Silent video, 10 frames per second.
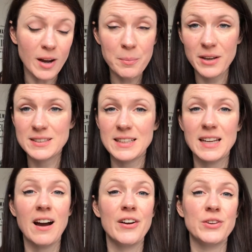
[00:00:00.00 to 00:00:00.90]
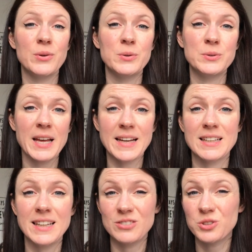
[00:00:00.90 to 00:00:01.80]
I personally, I use head,
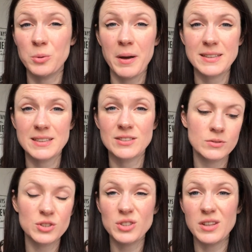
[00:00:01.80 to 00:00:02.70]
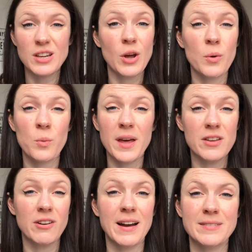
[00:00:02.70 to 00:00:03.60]
little subheadings just so they know where
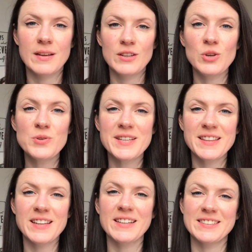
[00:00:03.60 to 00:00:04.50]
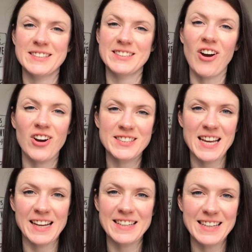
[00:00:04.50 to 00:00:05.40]
they're at. Using the star
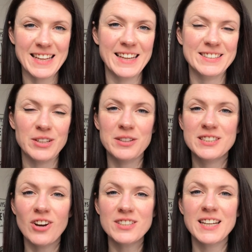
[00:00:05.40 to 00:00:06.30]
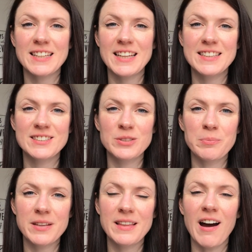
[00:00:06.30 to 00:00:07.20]
technique. So the star technique is
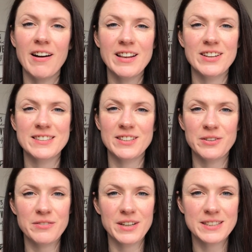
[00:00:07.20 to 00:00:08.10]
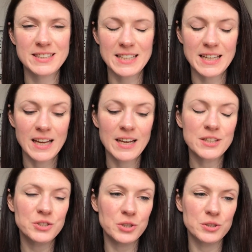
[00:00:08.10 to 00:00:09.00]
something that I learned at university
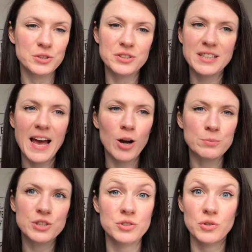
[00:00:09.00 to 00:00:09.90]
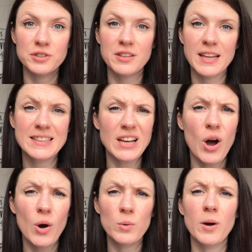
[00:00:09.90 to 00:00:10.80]
to just to help structure things a
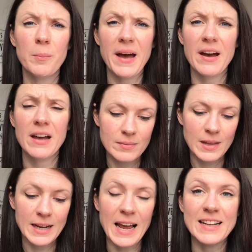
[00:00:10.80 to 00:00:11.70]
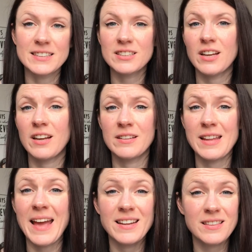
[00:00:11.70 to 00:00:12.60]
whole lot better and answer
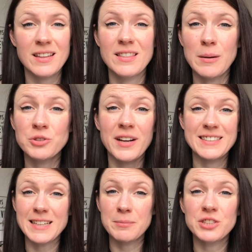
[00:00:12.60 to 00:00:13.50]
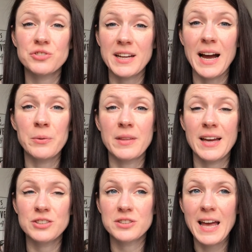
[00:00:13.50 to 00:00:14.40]
anything that I'm trying to demonstrate out there.
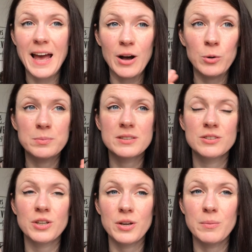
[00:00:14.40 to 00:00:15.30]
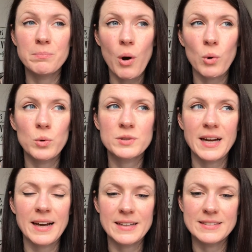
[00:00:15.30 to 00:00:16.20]
It just helps to mold
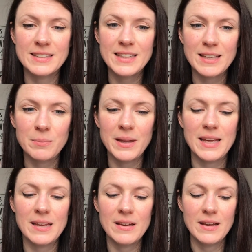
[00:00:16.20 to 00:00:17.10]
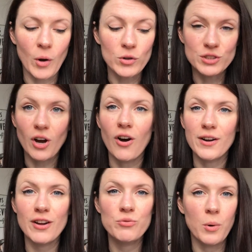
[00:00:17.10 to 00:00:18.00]
and keep me on
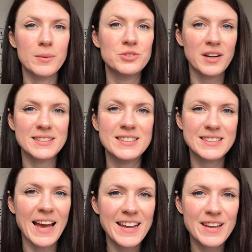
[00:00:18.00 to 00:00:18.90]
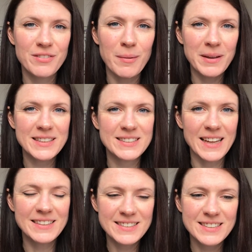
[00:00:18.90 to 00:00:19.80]
target of what I'm trying to say, if that makes
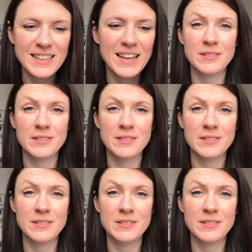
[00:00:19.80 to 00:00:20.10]
sense.